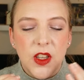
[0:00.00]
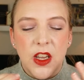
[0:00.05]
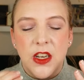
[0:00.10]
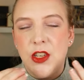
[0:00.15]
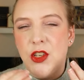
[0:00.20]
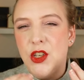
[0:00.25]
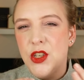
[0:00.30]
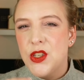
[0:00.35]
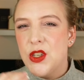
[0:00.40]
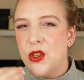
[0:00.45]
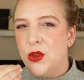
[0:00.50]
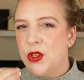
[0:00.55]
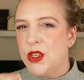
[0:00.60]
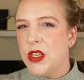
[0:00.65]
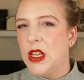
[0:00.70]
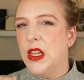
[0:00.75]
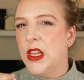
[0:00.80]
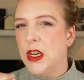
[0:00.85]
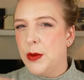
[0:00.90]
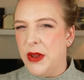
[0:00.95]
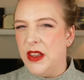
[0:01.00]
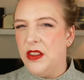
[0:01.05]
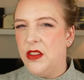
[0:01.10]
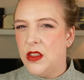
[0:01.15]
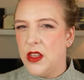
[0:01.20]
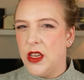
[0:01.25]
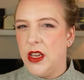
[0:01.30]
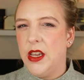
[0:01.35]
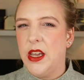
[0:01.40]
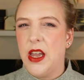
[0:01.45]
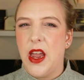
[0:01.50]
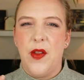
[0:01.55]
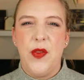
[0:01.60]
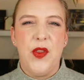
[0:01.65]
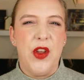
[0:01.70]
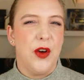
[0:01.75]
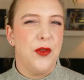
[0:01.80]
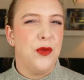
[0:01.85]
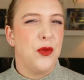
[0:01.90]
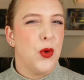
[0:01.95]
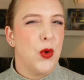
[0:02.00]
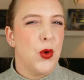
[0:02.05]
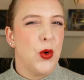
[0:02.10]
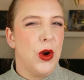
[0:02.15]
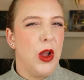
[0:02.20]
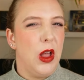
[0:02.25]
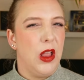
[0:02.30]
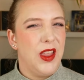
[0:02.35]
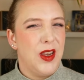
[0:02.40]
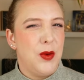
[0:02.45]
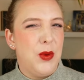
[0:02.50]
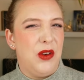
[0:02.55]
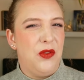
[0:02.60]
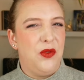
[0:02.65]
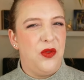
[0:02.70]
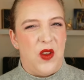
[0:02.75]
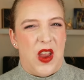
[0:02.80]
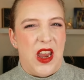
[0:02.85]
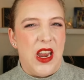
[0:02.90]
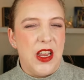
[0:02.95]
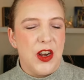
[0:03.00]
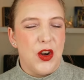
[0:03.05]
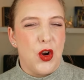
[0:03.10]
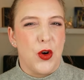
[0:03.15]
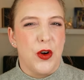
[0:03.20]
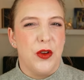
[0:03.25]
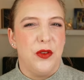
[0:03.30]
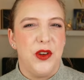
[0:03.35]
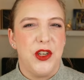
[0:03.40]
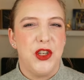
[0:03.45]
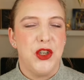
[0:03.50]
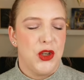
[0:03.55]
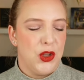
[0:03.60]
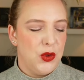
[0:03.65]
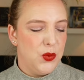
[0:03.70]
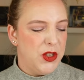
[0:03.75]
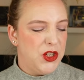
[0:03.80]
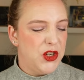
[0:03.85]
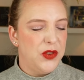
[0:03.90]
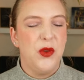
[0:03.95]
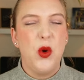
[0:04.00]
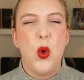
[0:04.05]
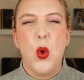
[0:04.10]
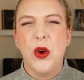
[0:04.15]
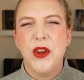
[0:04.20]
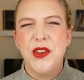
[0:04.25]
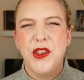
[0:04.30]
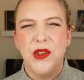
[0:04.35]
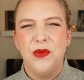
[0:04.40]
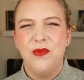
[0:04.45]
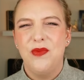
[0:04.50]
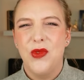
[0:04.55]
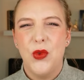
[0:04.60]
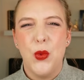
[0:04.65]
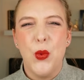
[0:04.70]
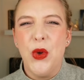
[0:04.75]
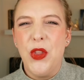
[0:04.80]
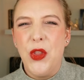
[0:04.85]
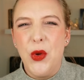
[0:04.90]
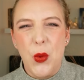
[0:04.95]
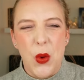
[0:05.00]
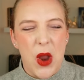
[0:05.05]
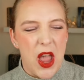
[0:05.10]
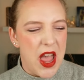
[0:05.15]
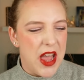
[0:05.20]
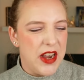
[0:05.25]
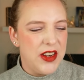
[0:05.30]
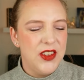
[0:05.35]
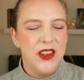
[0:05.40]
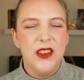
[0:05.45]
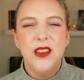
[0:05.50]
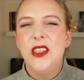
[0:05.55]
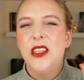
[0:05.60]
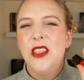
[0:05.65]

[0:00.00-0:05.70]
And it just looks a little bit thick and therefore a little bit fake and artificial, which of course, with a red,